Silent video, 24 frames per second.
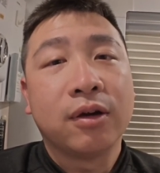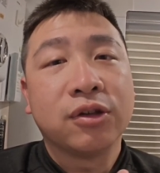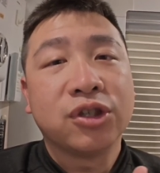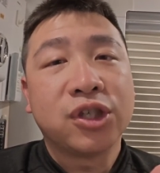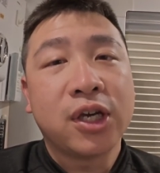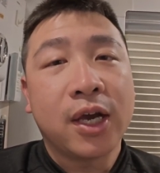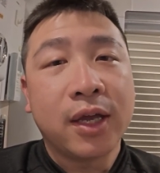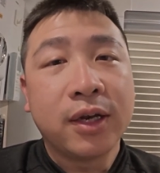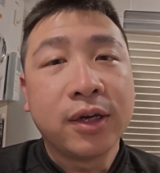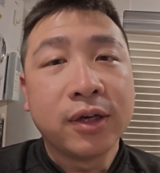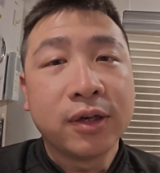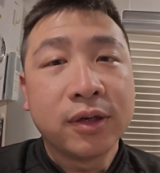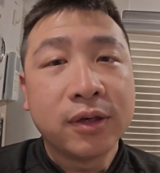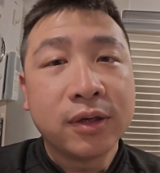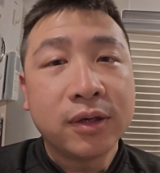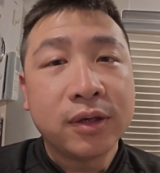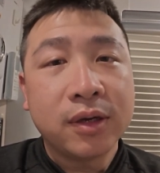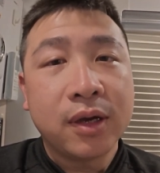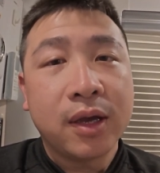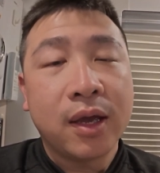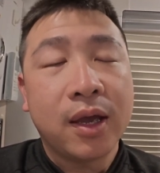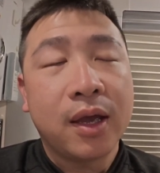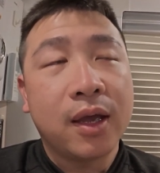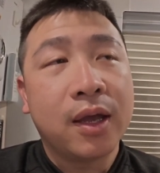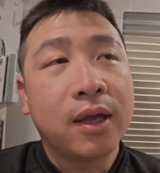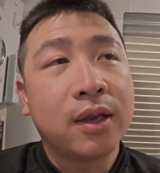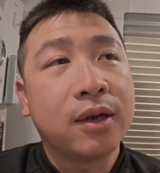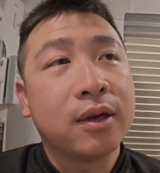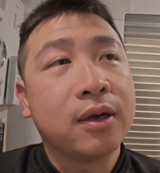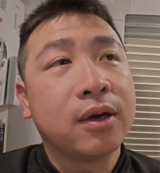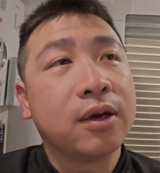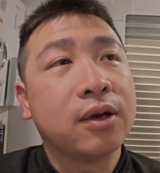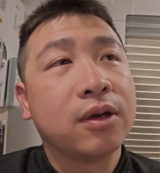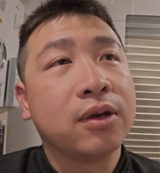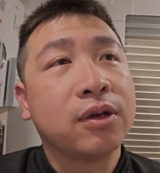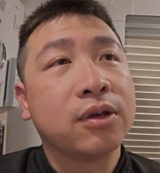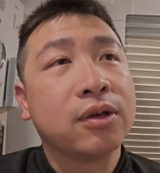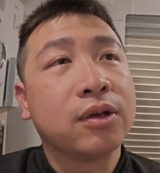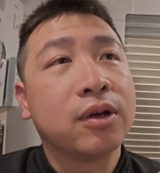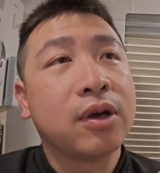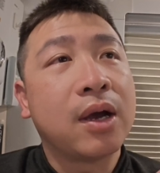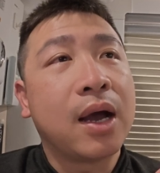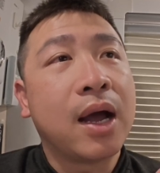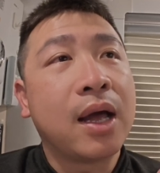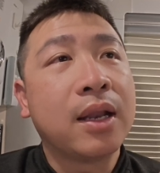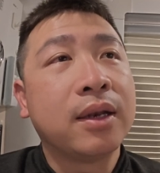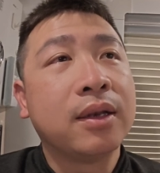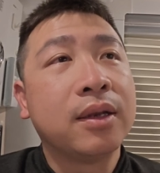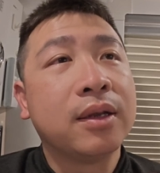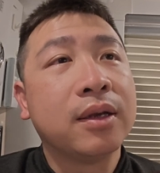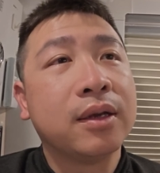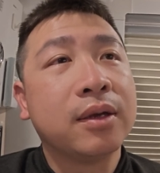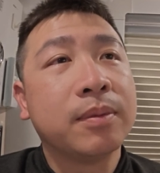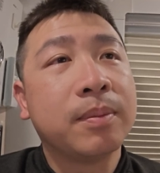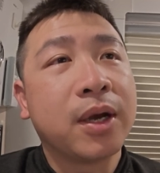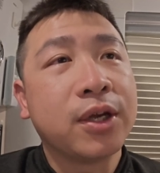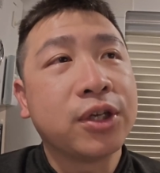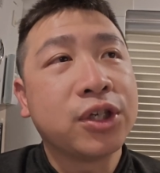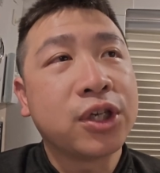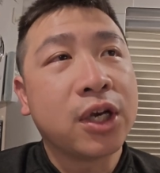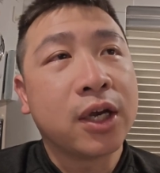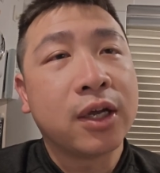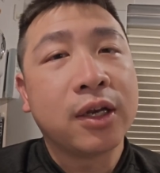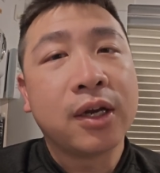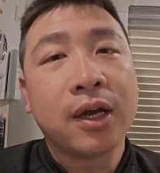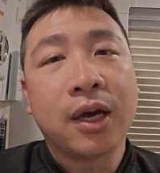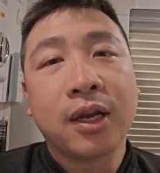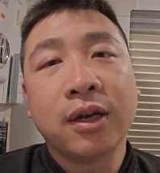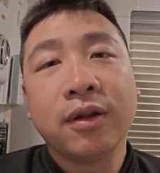channel, and under my channel,